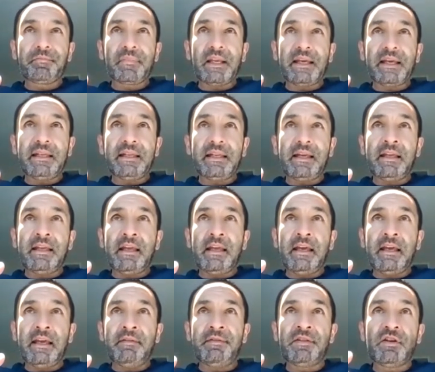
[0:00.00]

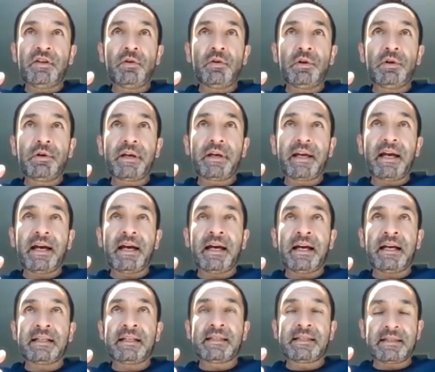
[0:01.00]
look
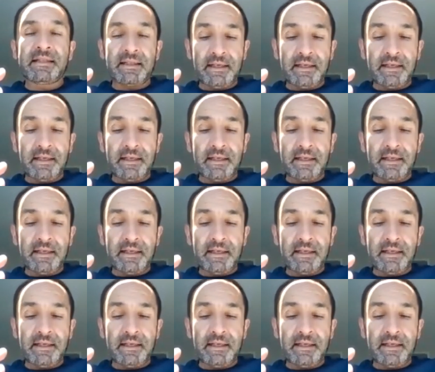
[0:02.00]
at